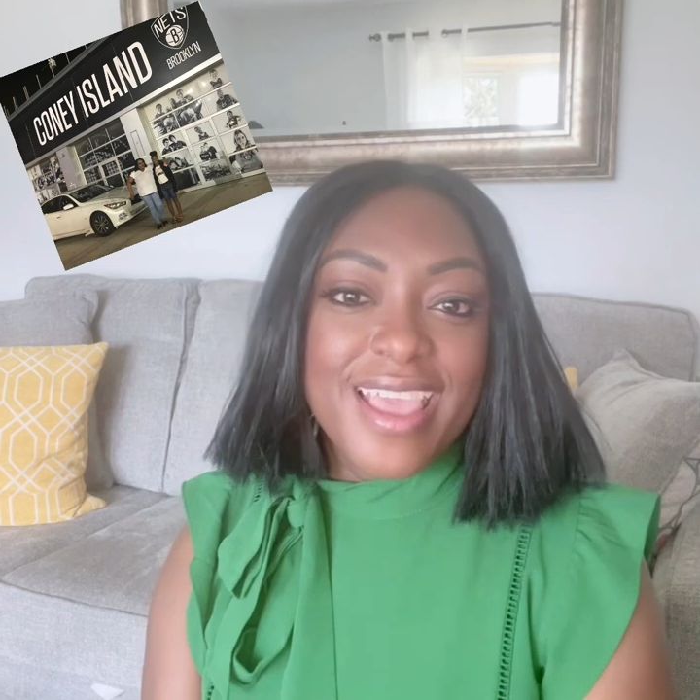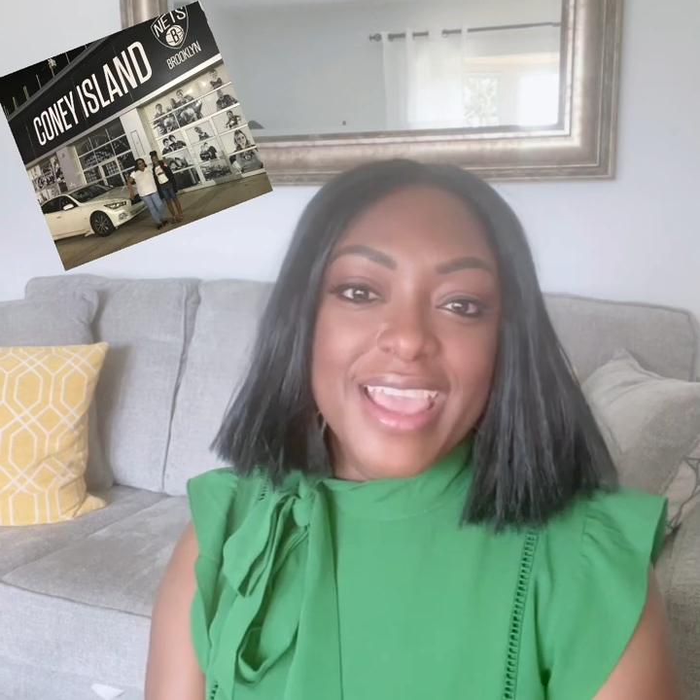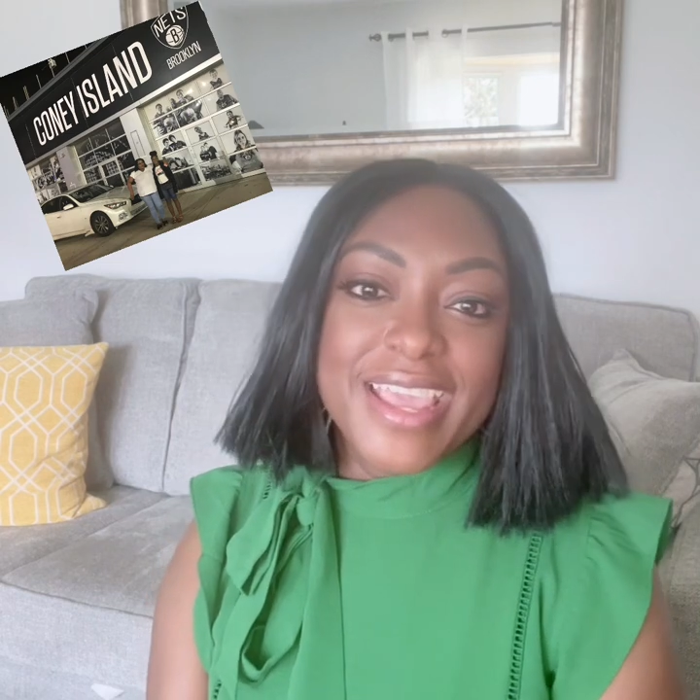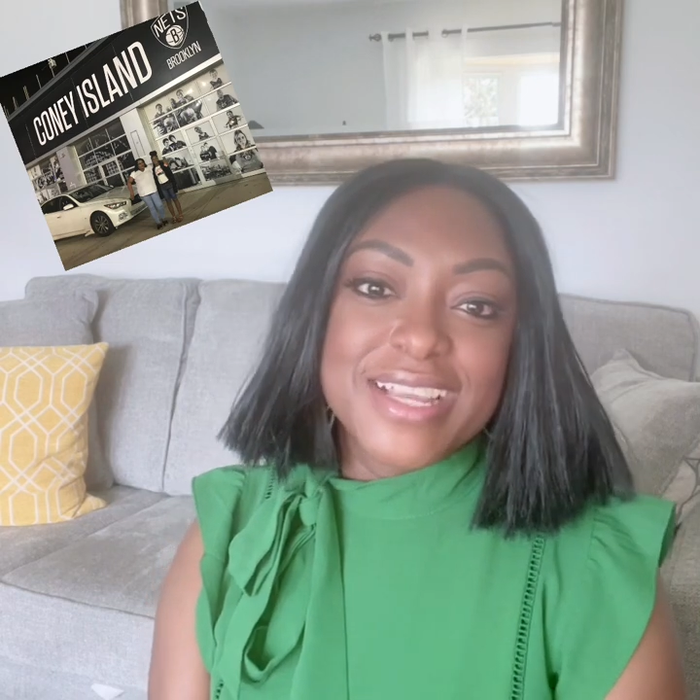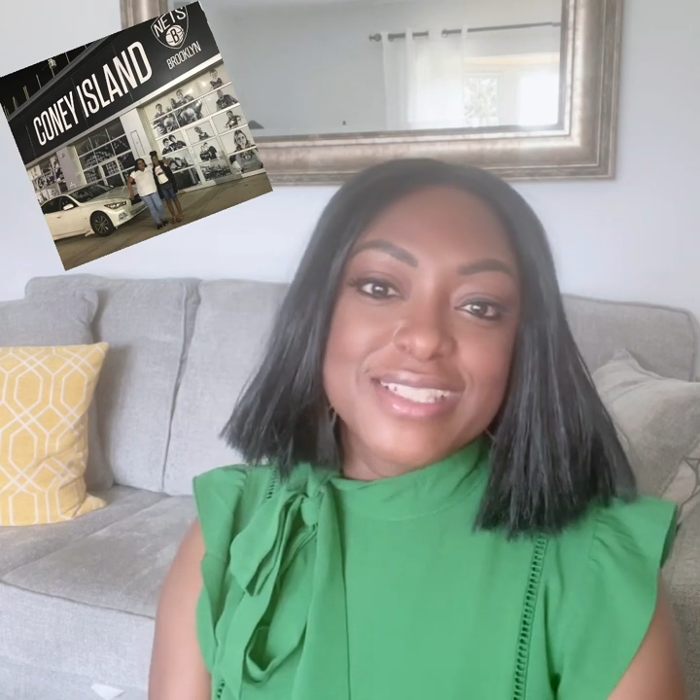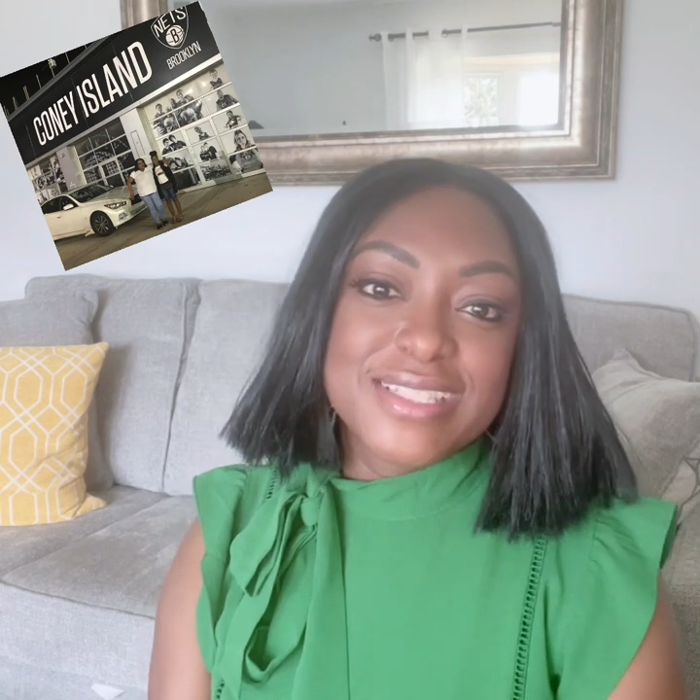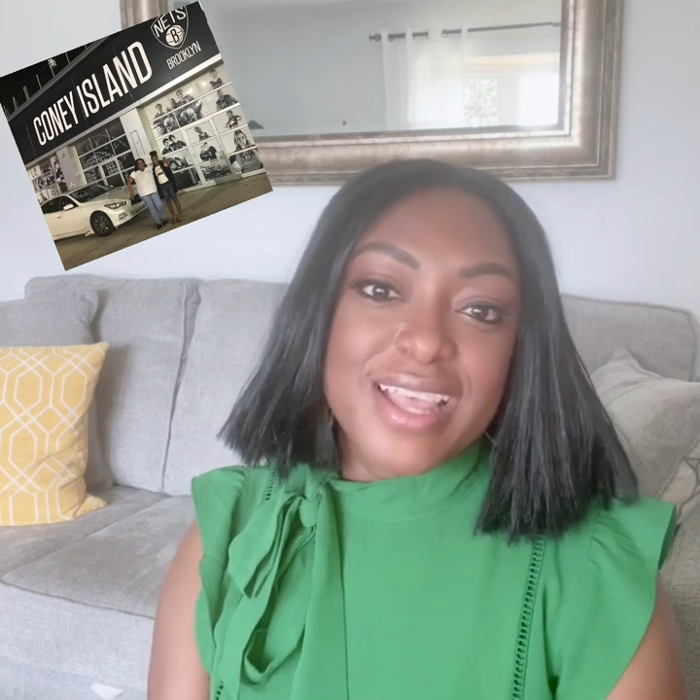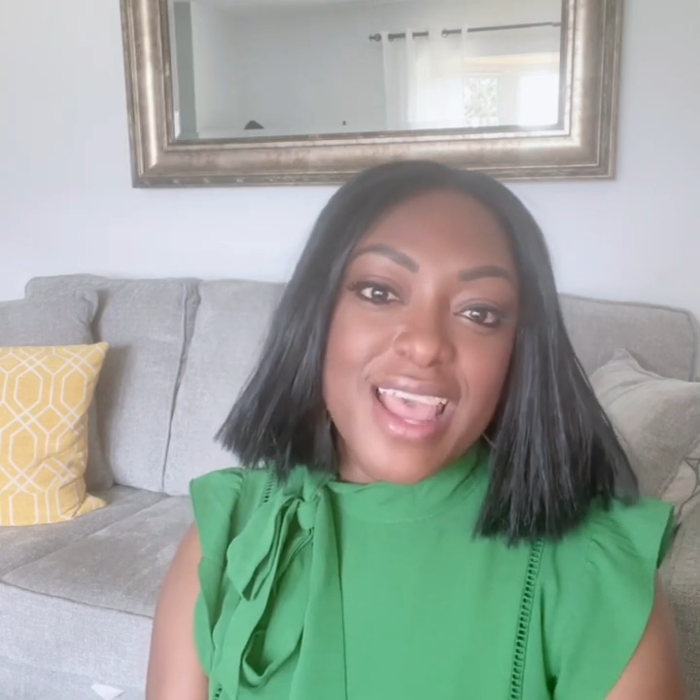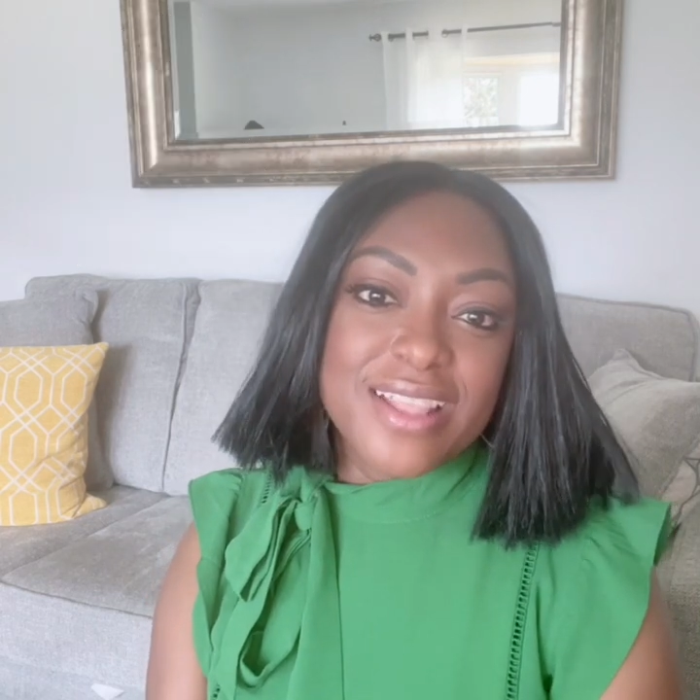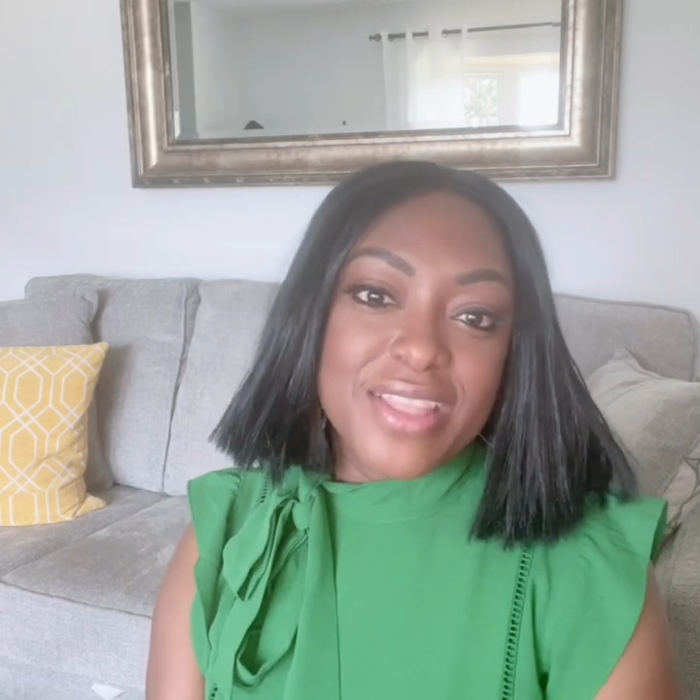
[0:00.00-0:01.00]
And
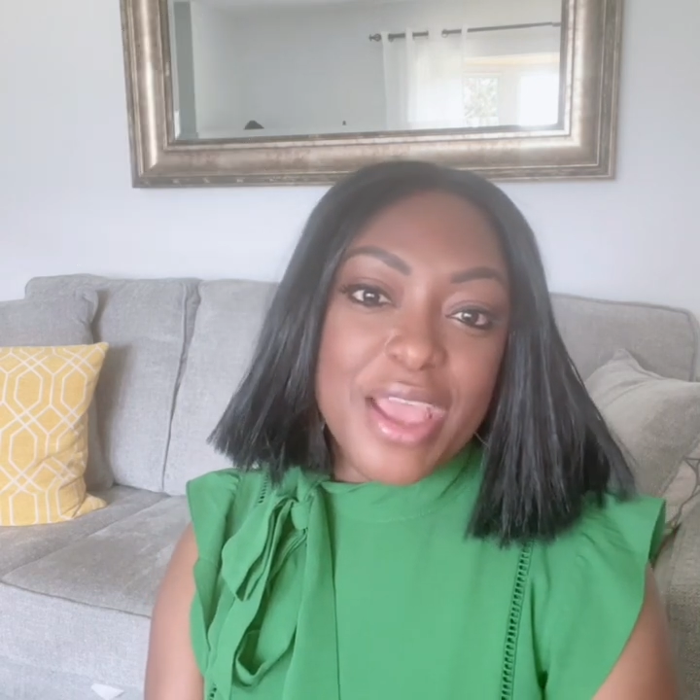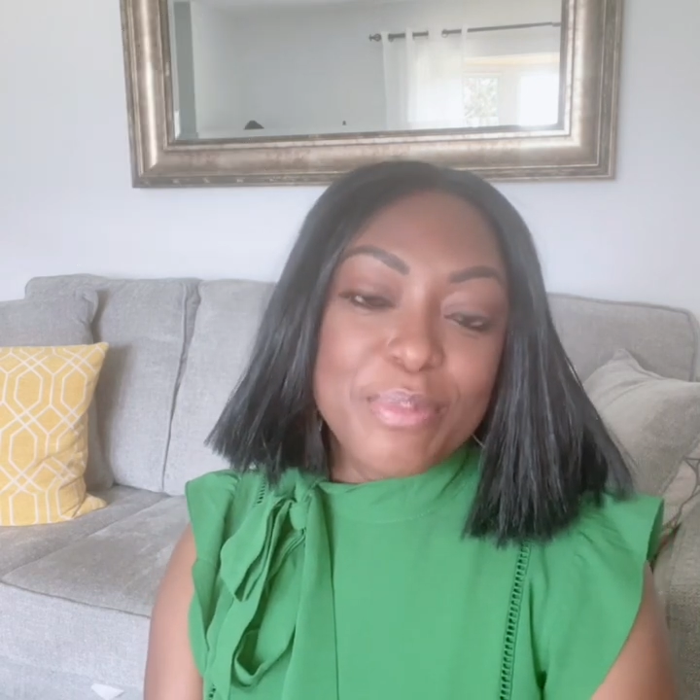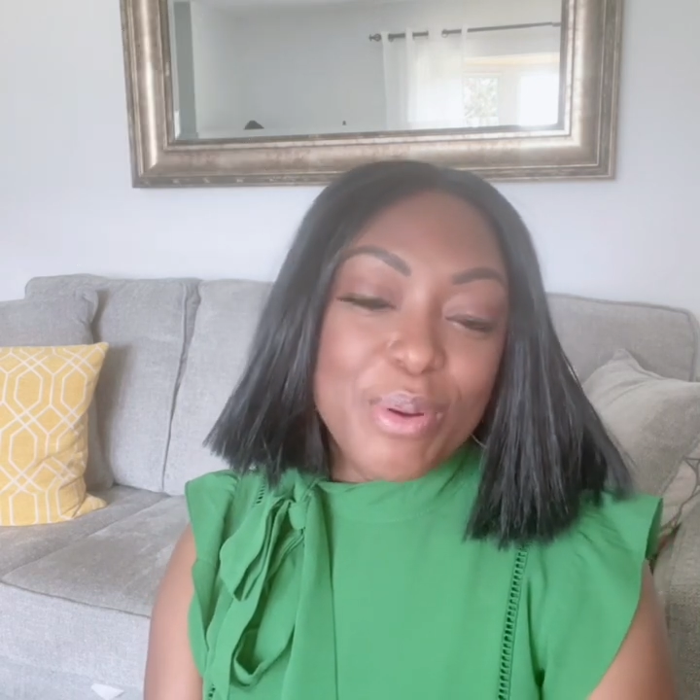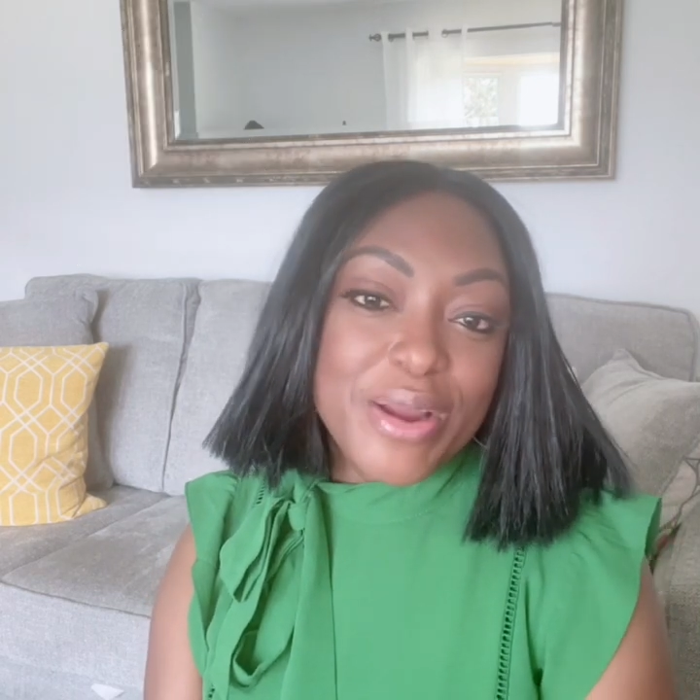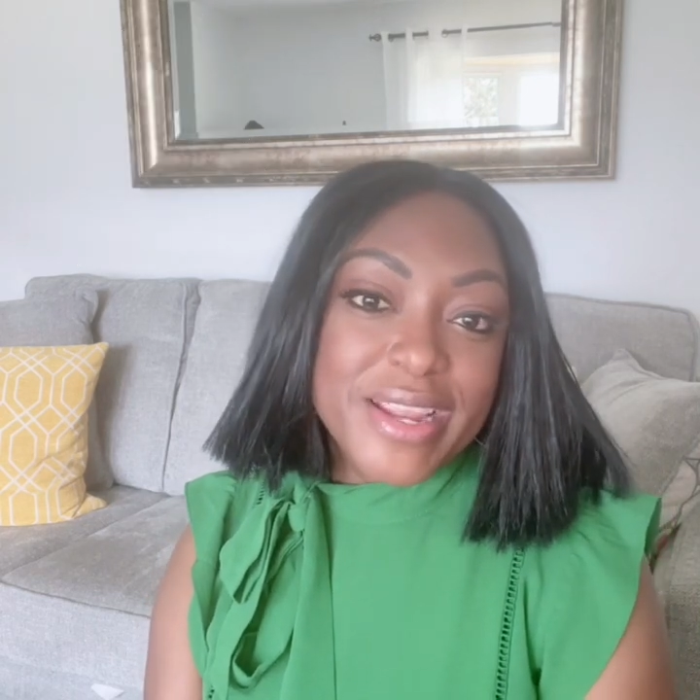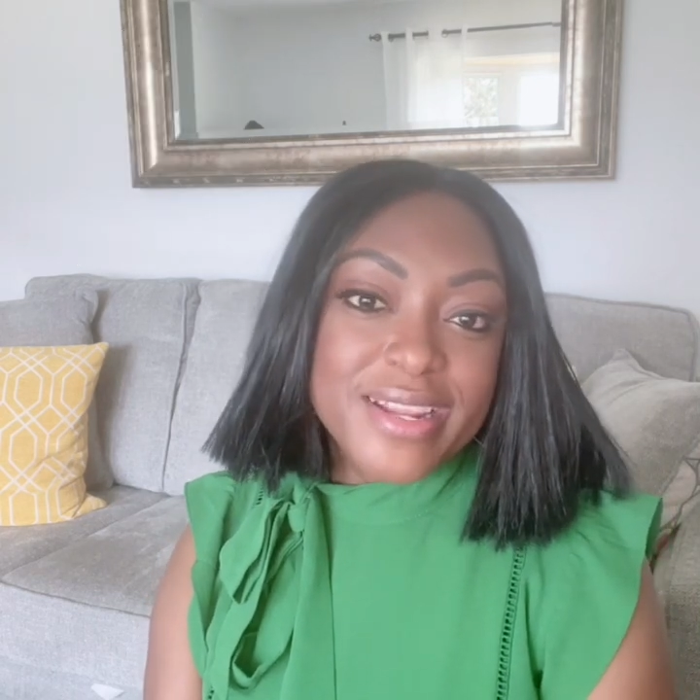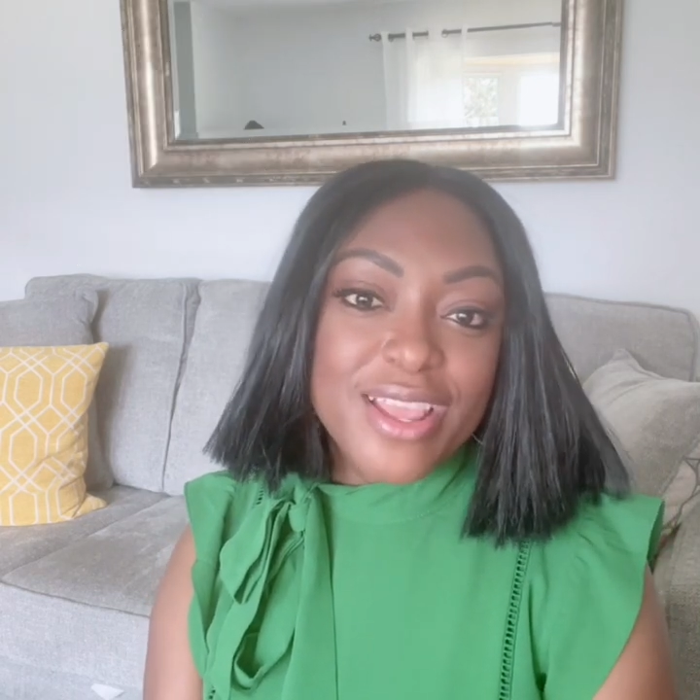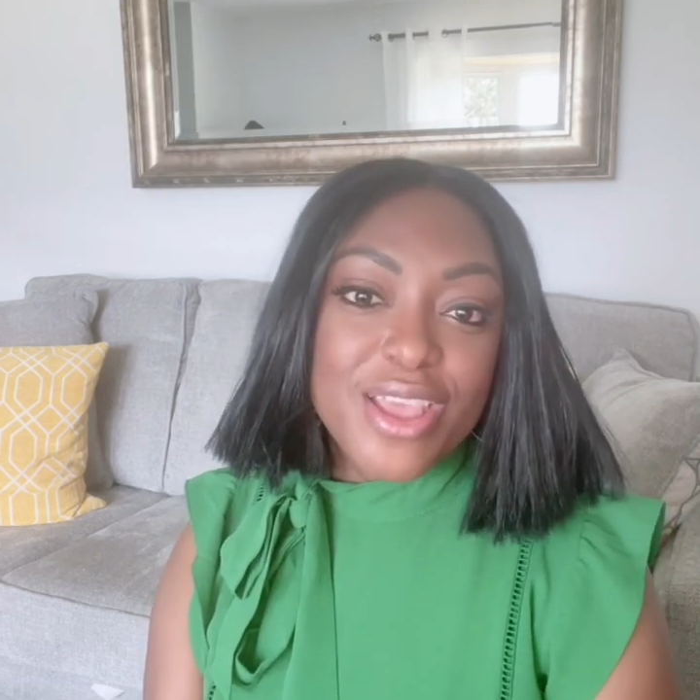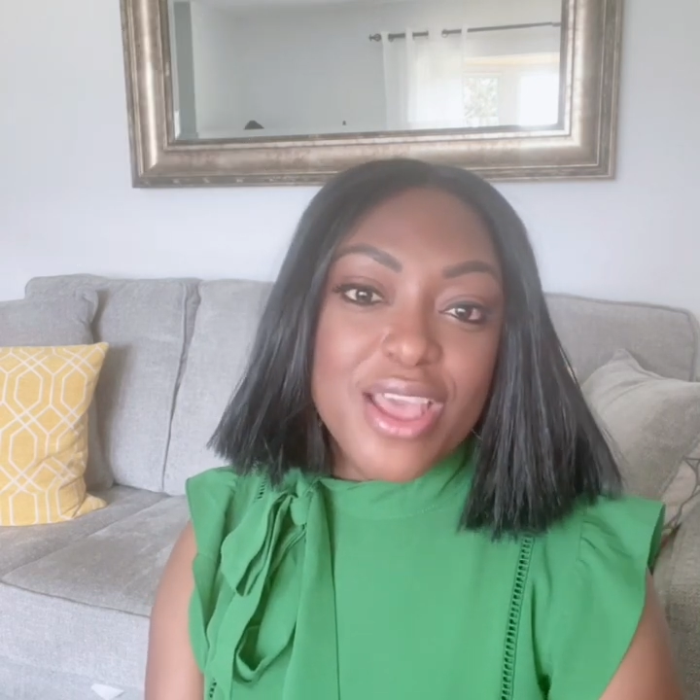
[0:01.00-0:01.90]
at that point,